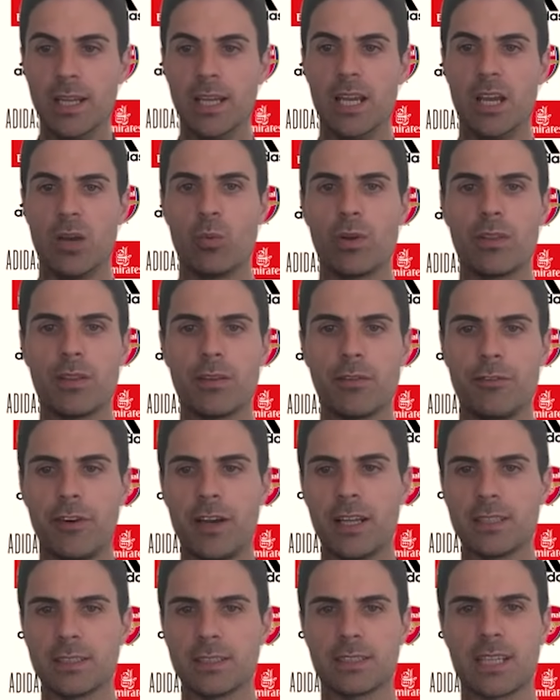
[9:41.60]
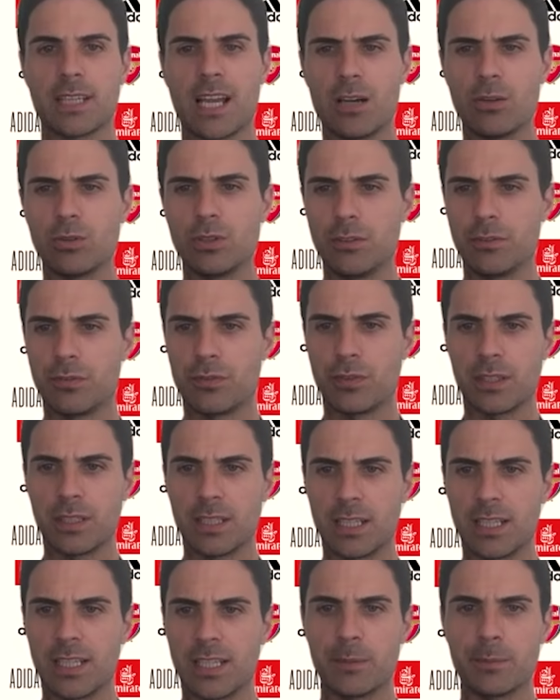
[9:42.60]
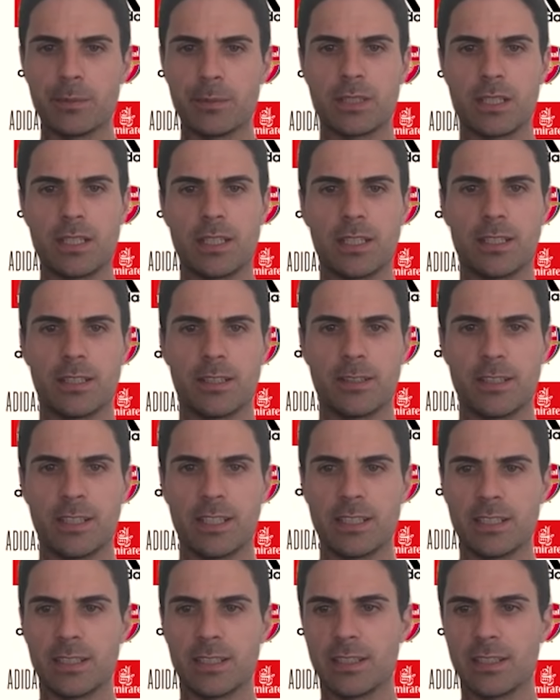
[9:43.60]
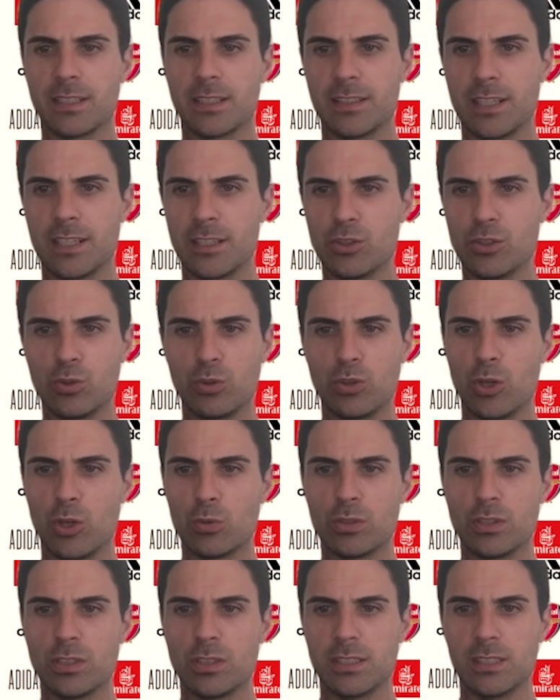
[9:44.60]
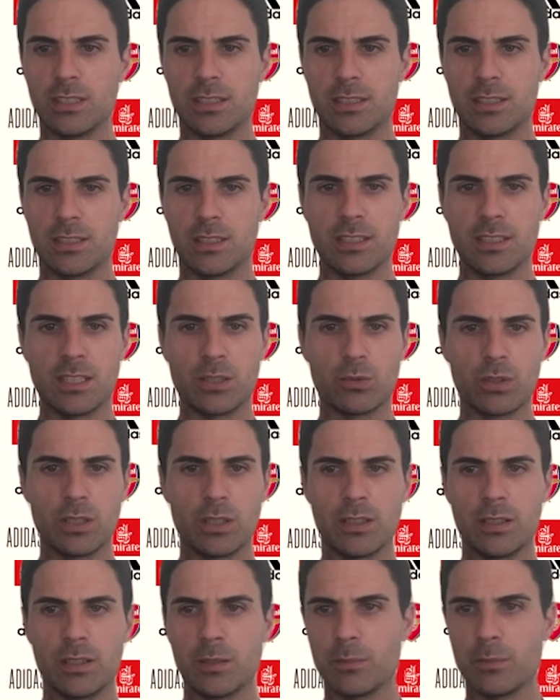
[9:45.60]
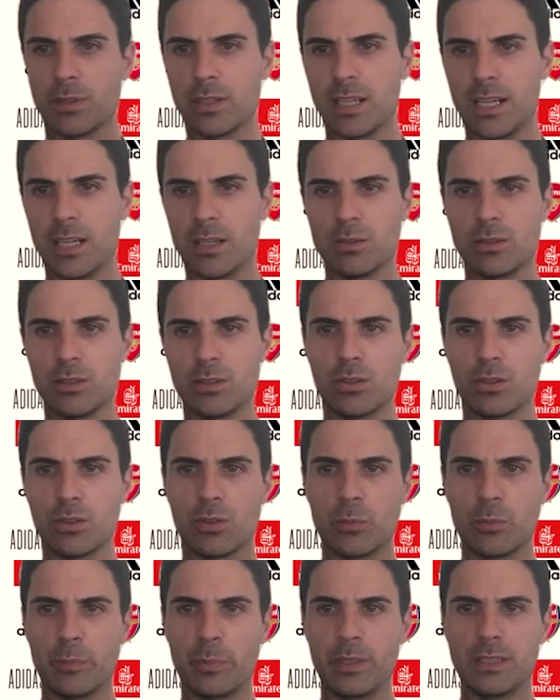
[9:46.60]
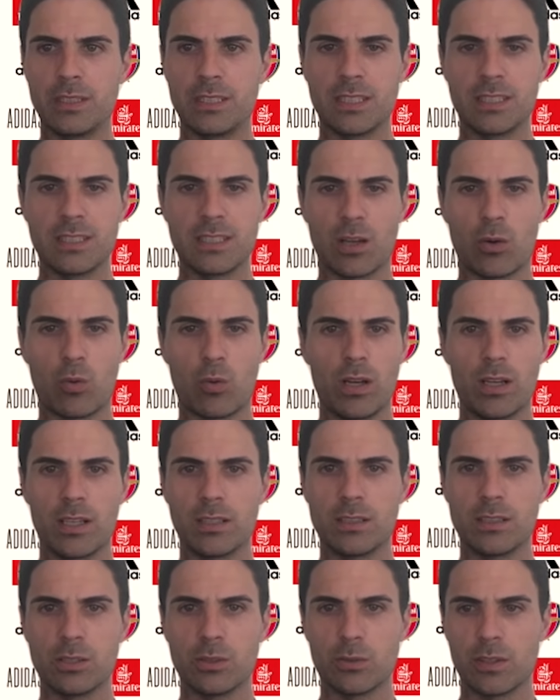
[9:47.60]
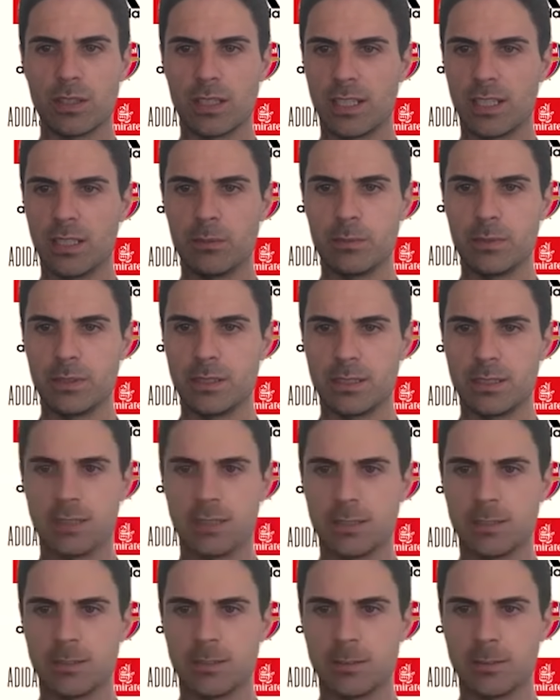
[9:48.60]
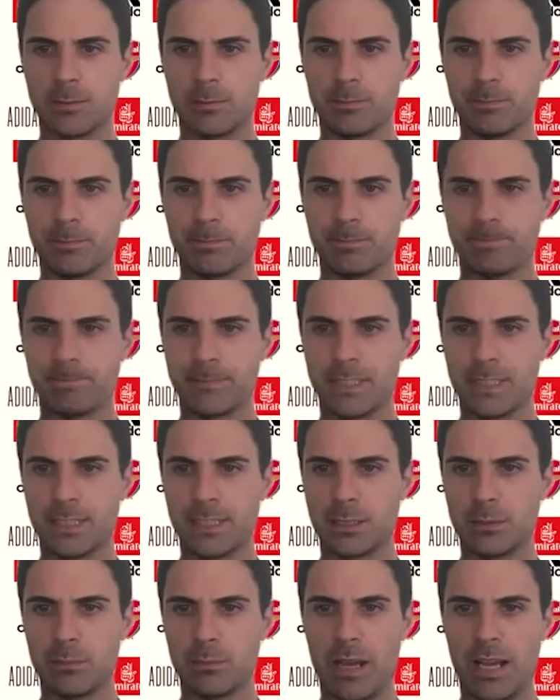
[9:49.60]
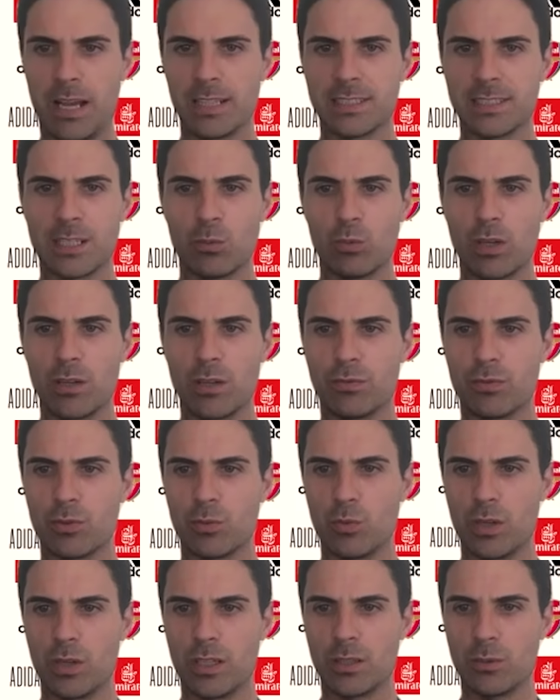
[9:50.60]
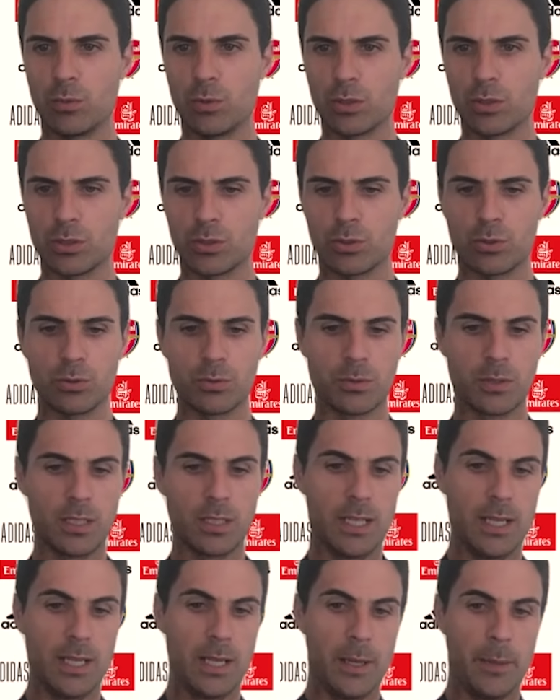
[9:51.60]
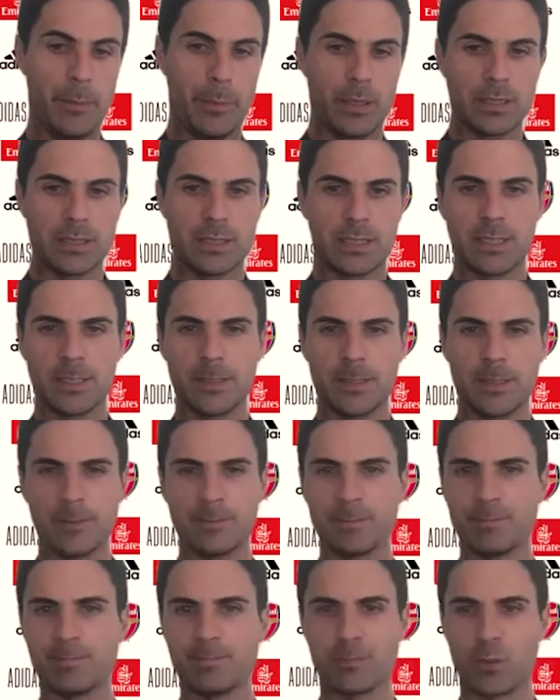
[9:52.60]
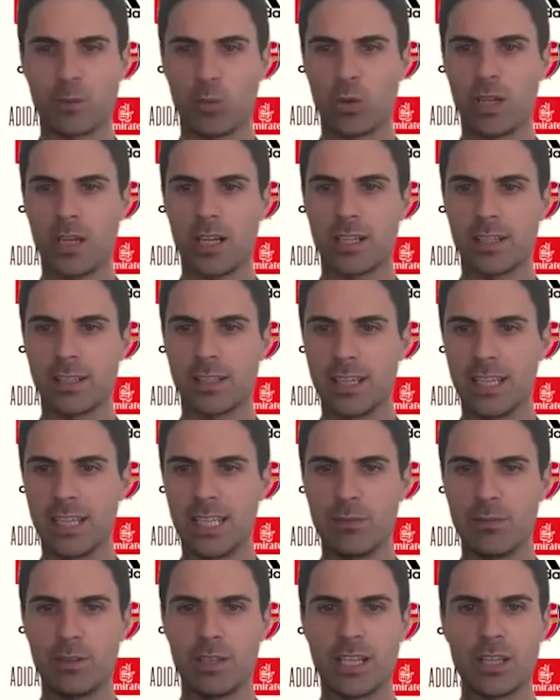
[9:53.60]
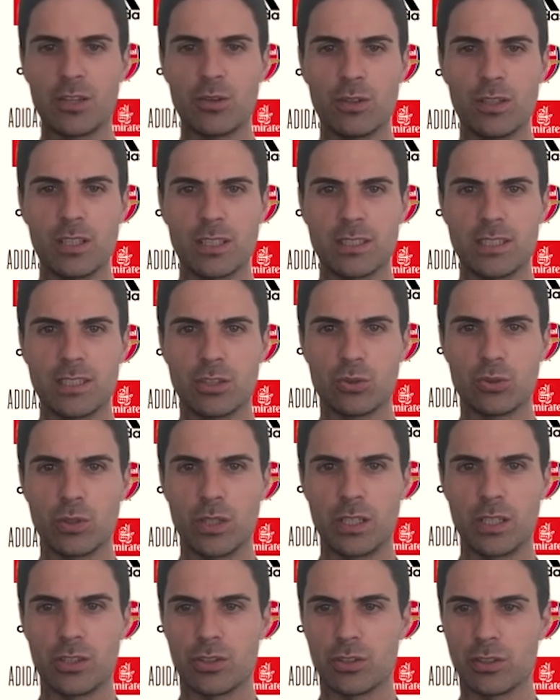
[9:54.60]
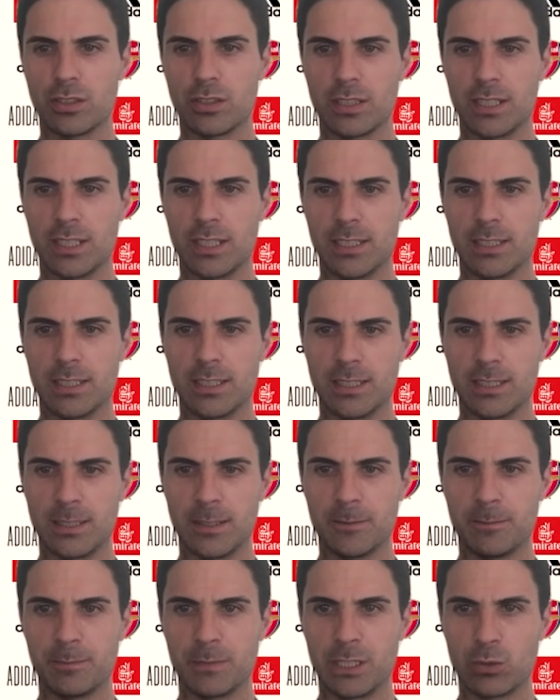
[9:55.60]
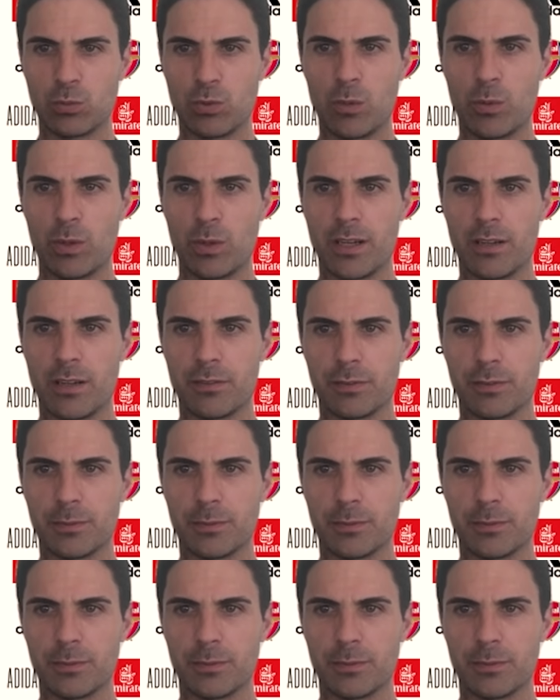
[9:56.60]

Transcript: with the fans. How different the games are, and and you notice this in the rhythm and how you're competing, the quality of the game. It's it's miles away from what it was to. But um, we are living a unique situation, and um, what we have.